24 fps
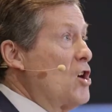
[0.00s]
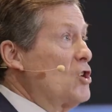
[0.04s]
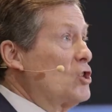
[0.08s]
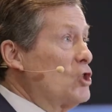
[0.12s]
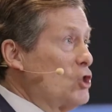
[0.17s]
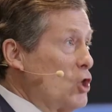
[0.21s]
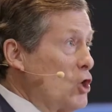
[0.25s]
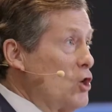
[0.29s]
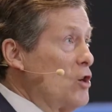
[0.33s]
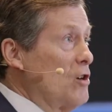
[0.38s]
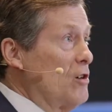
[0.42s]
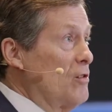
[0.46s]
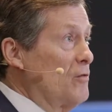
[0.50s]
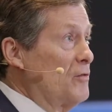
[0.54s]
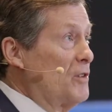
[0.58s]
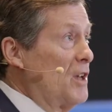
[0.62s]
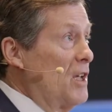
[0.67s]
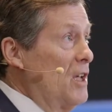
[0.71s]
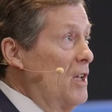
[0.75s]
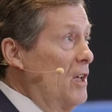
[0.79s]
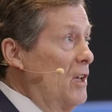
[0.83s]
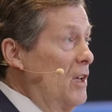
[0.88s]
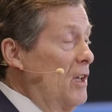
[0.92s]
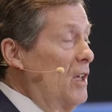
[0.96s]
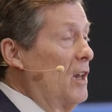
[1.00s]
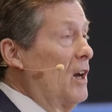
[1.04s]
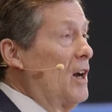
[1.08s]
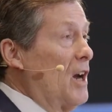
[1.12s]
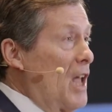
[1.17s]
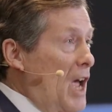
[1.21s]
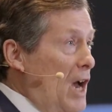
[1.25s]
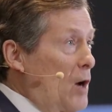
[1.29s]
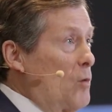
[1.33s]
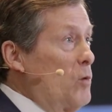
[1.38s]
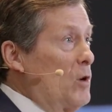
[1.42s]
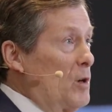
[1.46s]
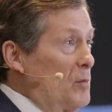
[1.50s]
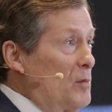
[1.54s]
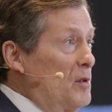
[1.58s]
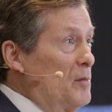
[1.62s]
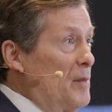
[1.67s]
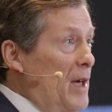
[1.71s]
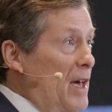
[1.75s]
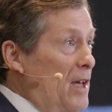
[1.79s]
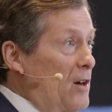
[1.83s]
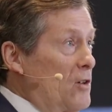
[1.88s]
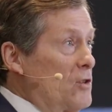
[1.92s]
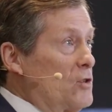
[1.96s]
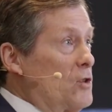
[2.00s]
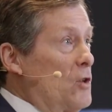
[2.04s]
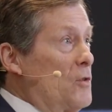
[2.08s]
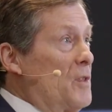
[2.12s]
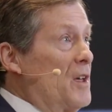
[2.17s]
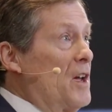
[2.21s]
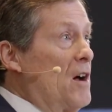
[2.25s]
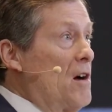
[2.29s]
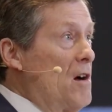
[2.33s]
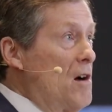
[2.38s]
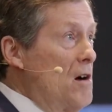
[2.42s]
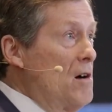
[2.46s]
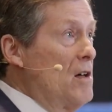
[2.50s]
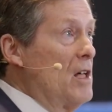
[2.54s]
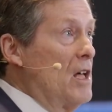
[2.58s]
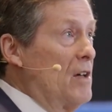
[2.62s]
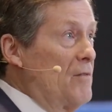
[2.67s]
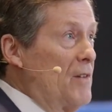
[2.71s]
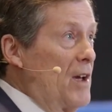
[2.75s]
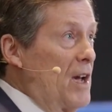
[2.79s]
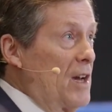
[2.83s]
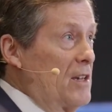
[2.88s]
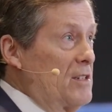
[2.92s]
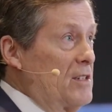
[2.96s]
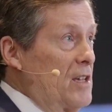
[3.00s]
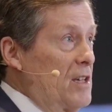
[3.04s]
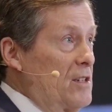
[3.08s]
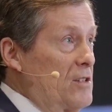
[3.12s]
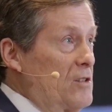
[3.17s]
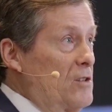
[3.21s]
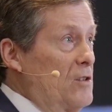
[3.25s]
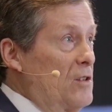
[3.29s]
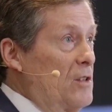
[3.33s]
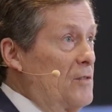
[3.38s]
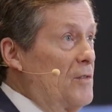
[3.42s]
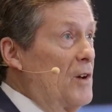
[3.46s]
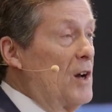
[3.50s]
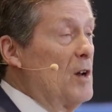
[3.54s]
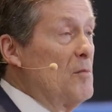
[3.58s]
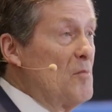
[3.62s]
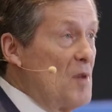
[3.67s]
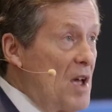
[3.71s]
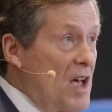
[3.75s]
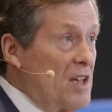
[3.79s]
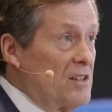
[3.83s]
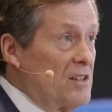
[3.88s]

are served in an equitable manner, so they all have access to the very